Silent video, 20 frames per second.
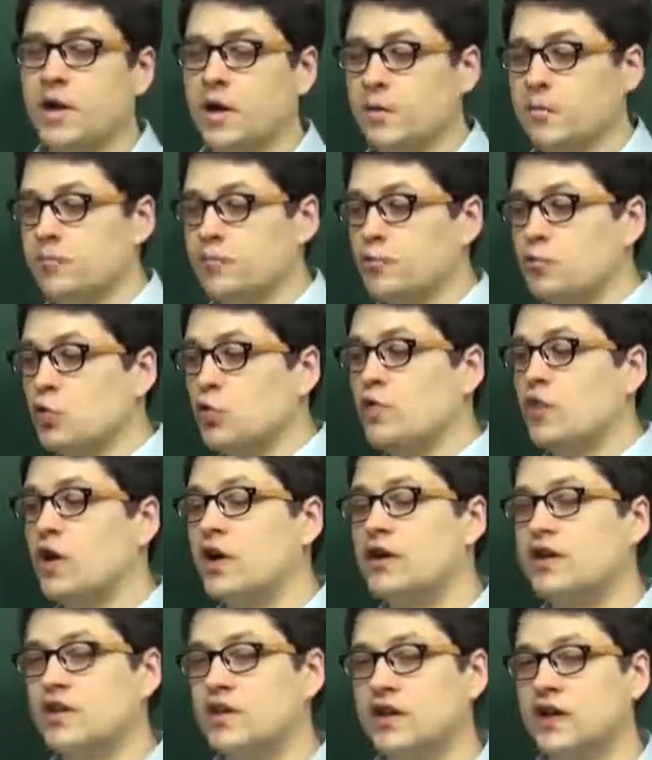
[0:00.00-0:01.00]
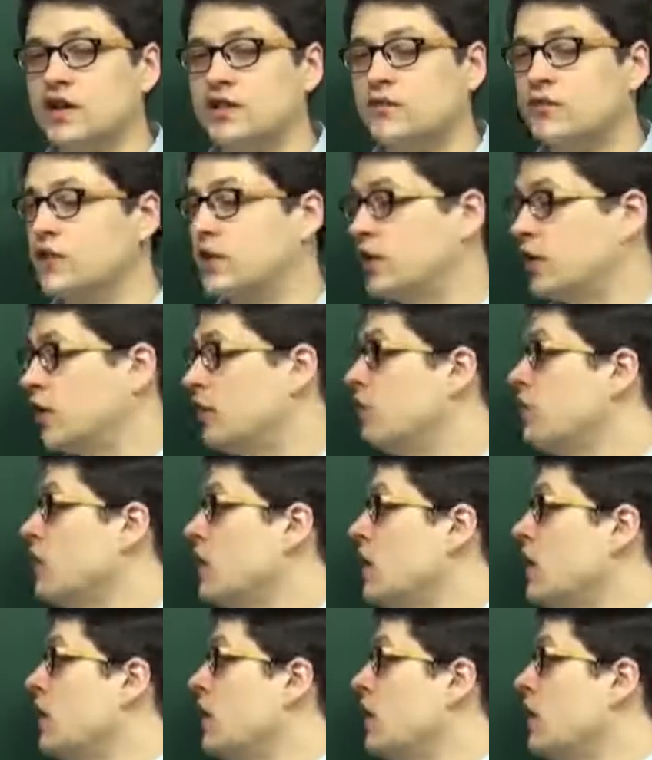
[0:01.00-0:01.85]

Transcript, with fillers: Um, move on to the next video.